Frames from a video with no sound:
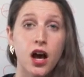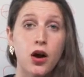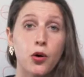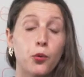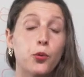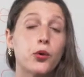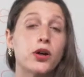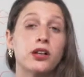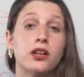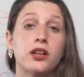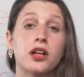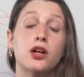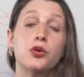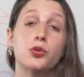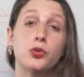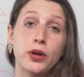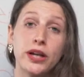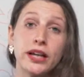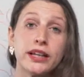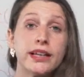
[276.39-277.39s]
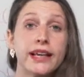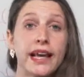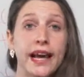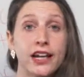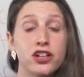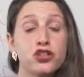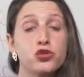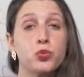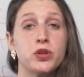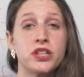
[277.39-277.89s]
will
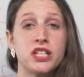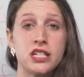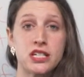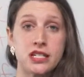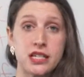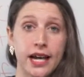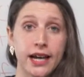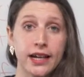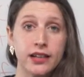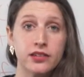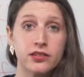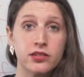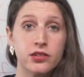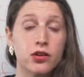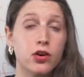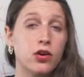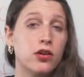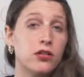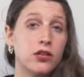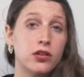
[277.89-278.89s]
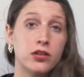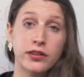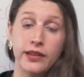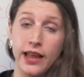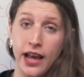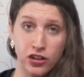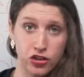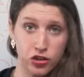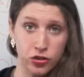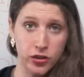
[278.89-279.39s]
re-engage with the site
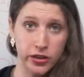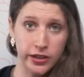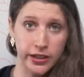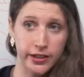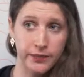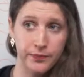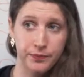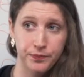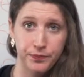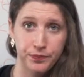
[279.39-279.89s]
naturally.